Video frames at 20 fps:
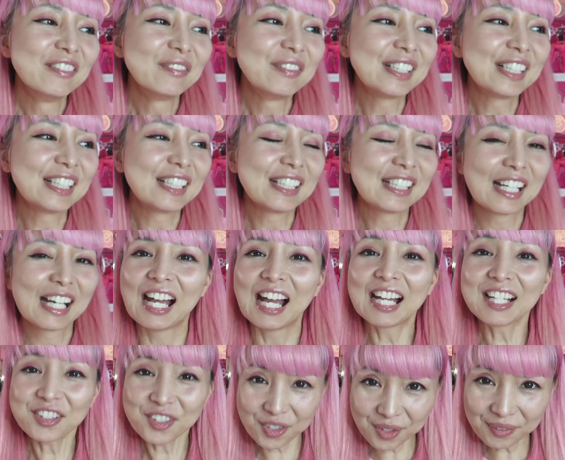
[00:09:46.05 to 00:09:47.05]
But
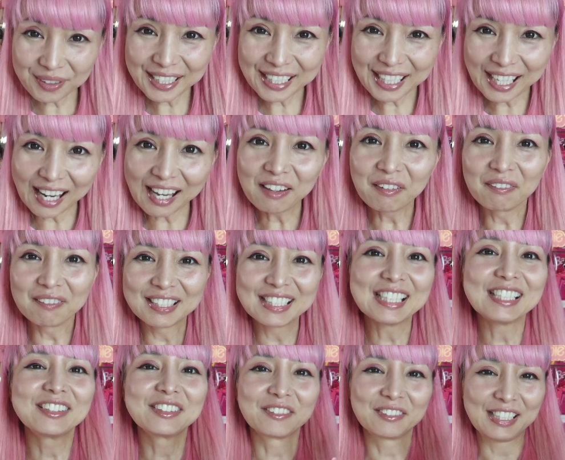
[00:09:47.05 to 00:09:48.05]
actually, I
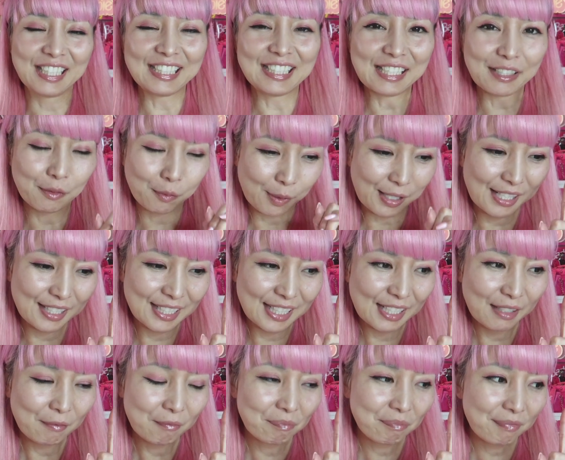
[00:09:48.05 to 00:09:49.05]
already donated one
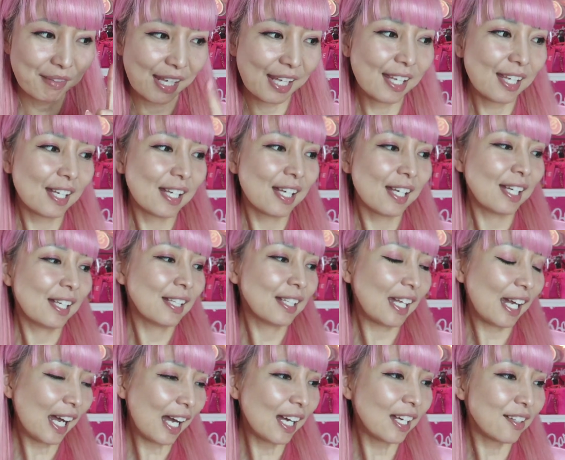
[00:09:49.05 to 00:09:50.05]

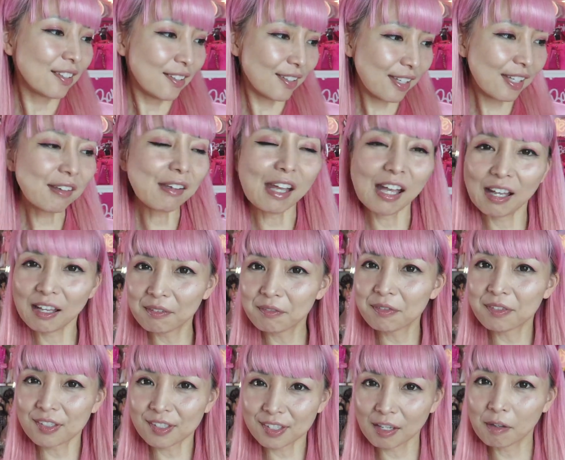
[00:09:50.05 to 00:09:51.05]
and I still have
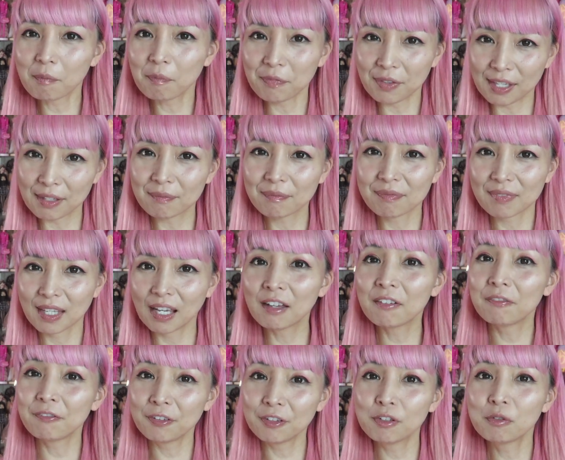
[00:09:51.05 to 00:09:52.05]
something, a
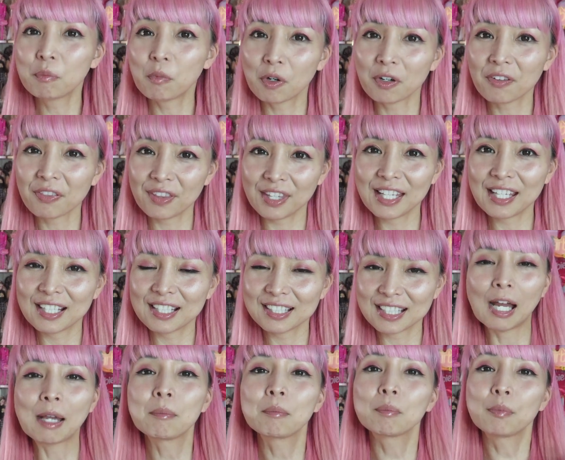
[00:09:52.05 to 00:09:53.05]
few more things
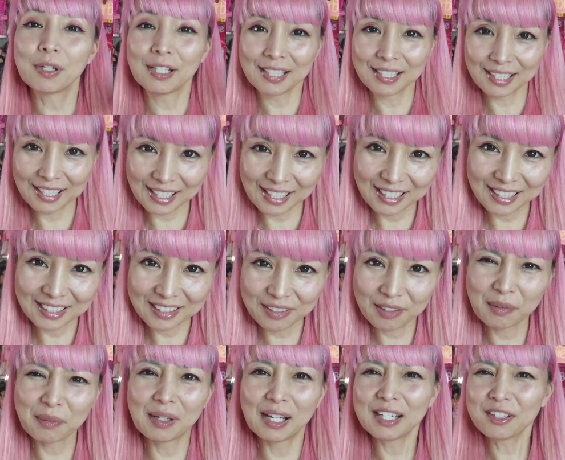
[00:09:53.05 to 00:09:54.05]
I'm bringing,
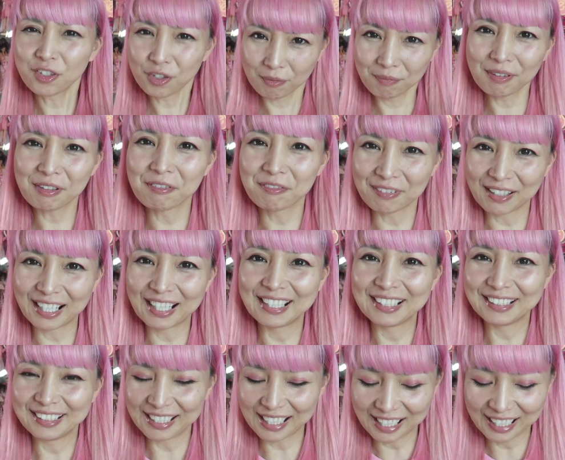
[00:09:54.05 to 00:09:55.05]
so I should be
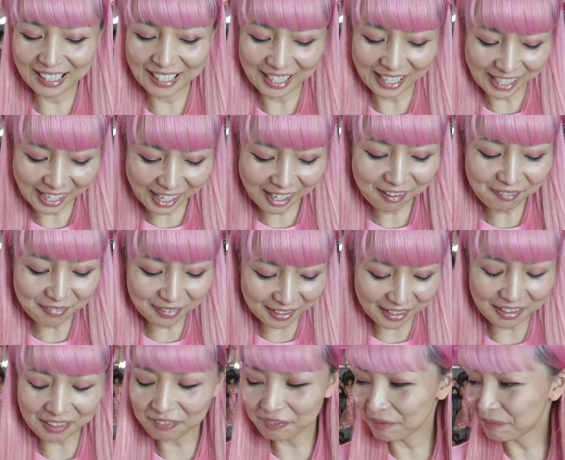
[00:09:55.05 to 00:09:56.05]
fine. Yeah, I have a
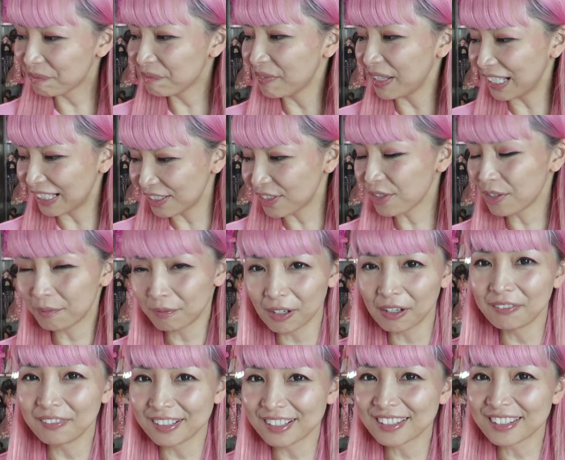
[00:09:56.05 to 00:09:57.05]
lot of extra
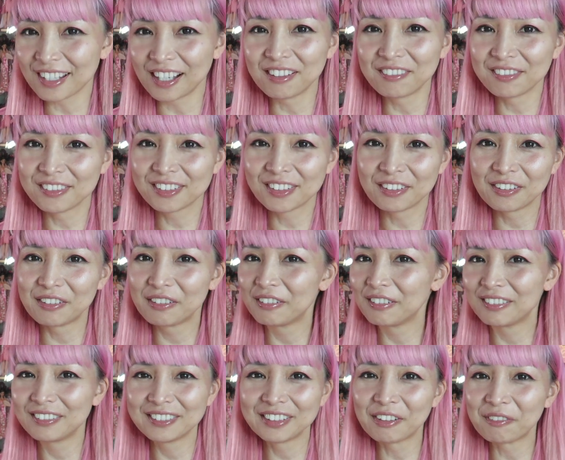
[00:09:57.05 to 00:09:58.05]
Barbie stuff,
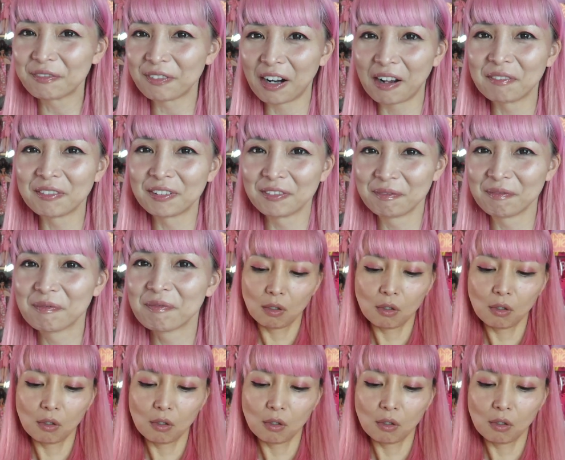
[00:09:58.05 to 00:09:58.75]
so no problem.